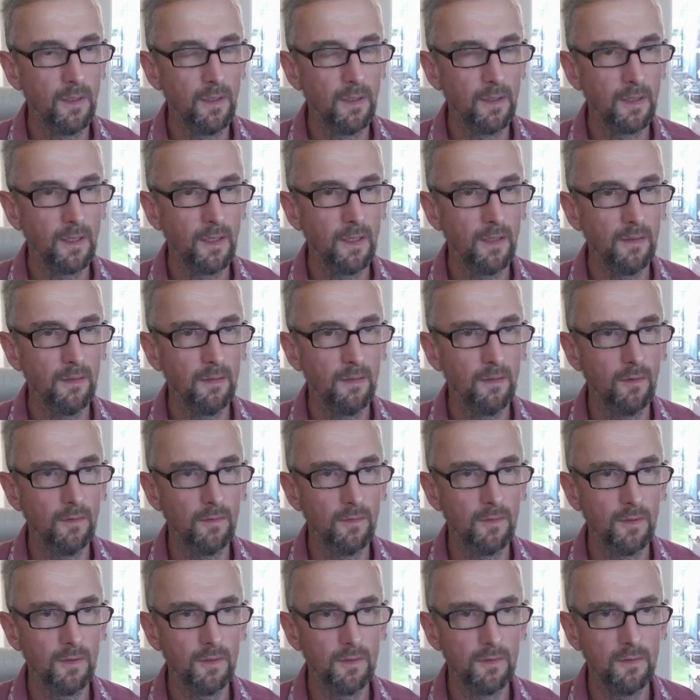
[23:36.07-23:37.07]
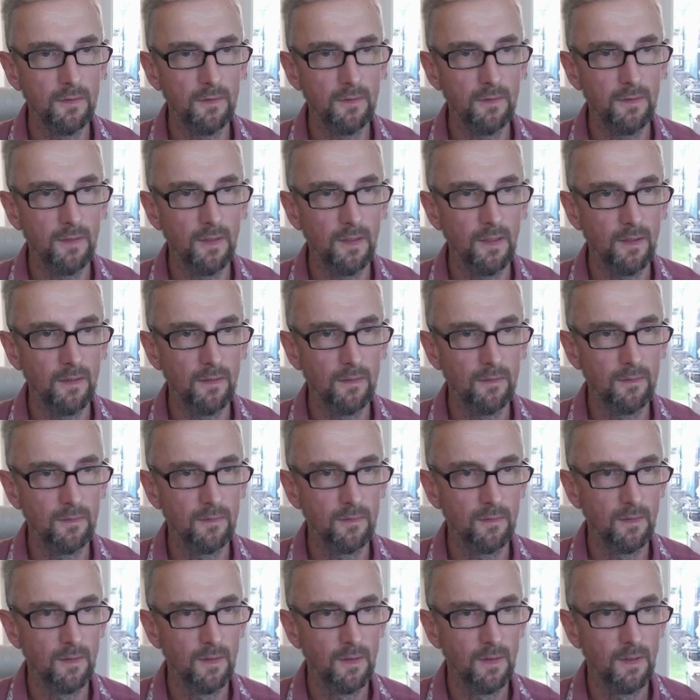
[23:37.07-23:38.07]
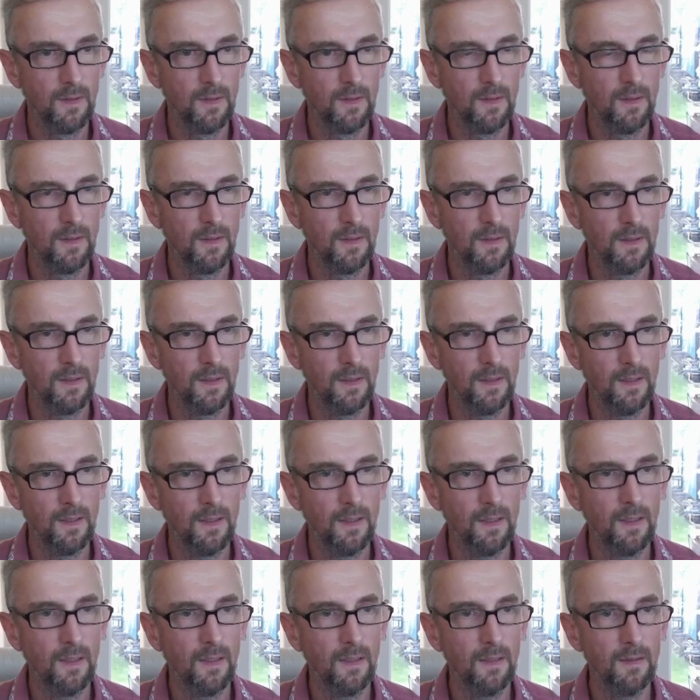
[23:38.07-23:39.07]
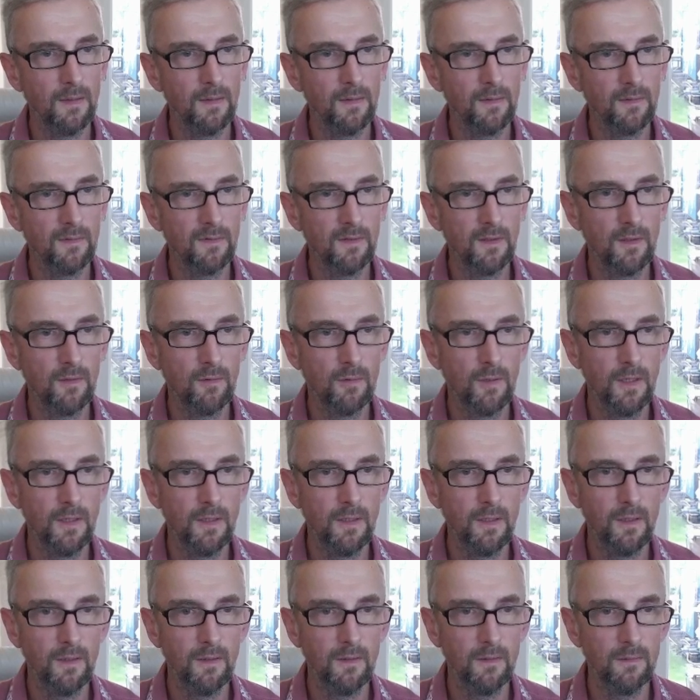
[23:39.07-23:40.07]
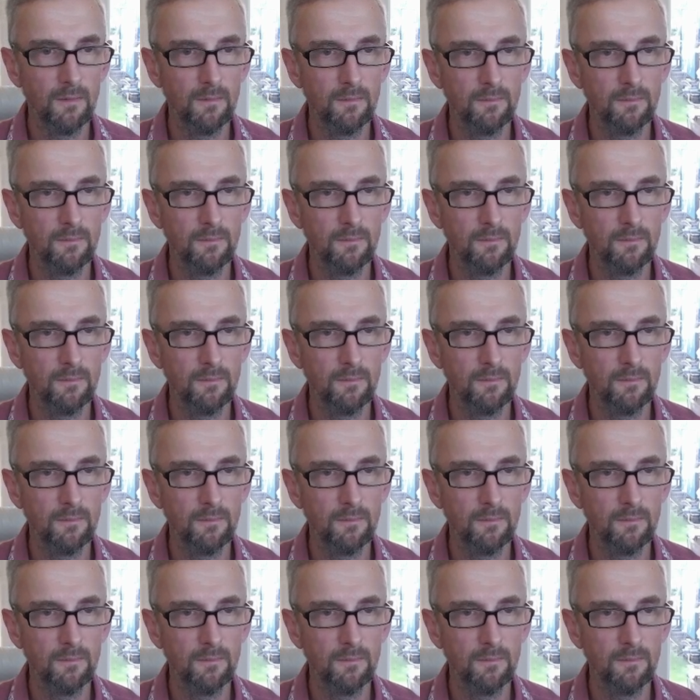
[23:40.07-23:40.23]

Okay, not doing GTS. SIG radio.